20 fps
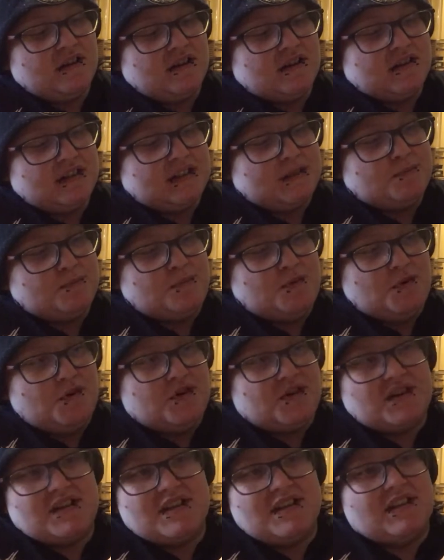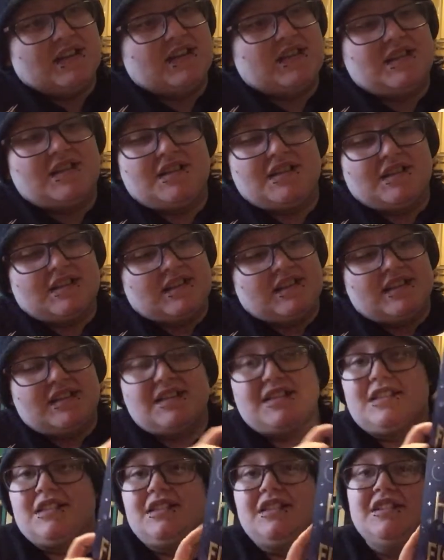this book is
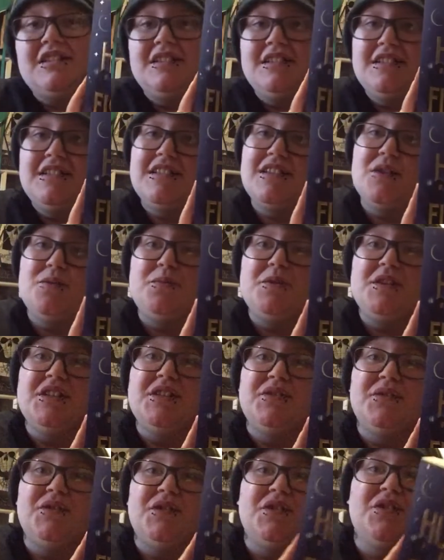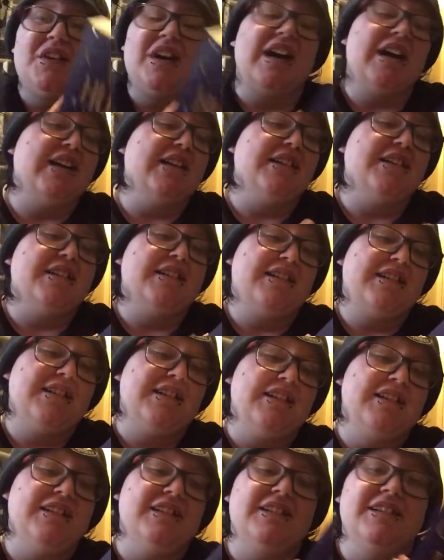just so beautiful and
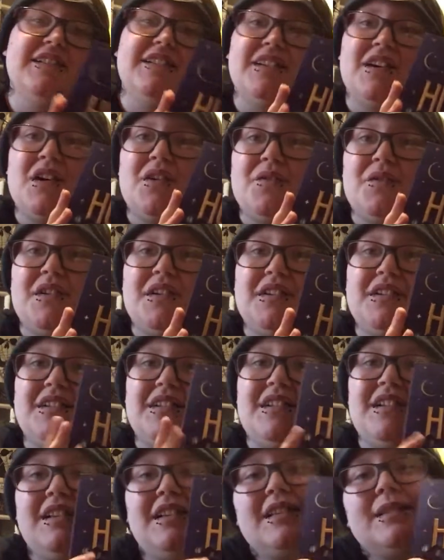the cover is